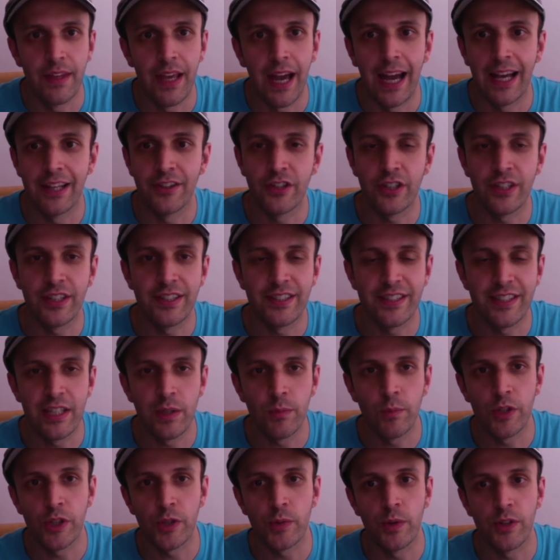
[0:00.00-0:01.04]
and you can see
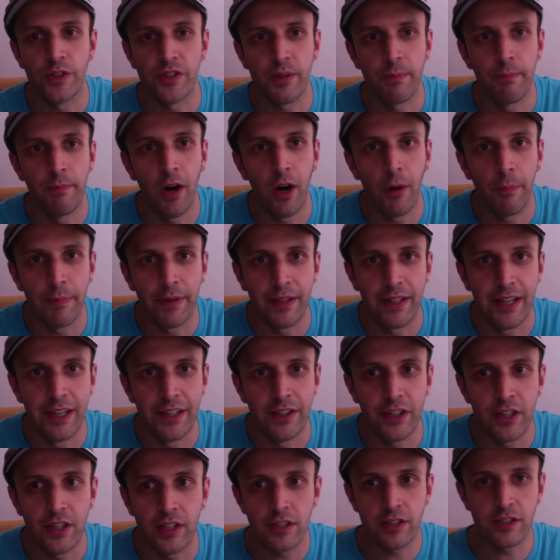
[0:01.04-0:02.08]
which ones are popular
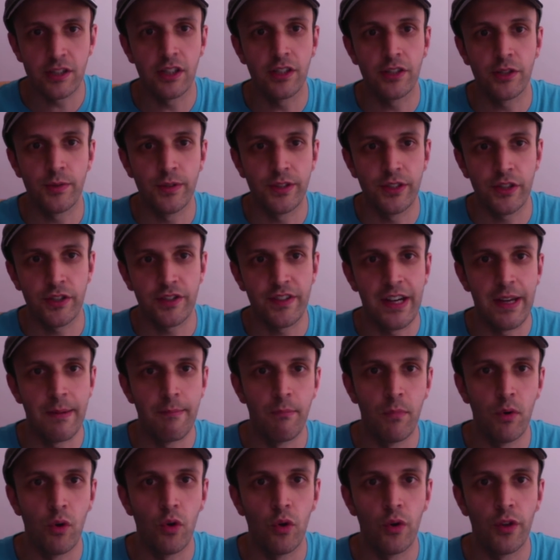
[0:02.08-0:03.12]
and you can start to integrate
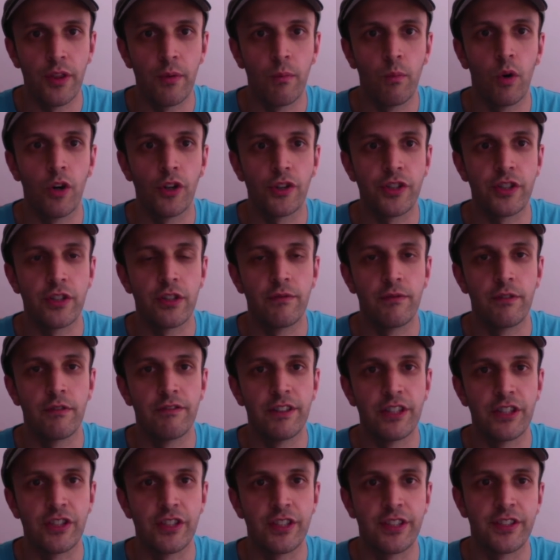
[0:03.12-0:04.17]
more than what you've
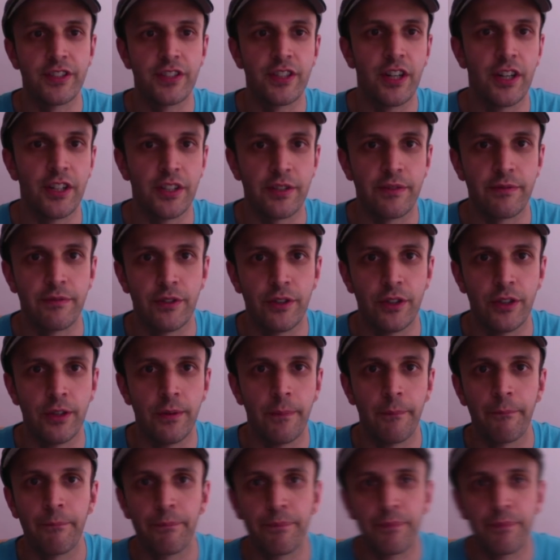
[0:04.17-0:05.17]
originally searched for.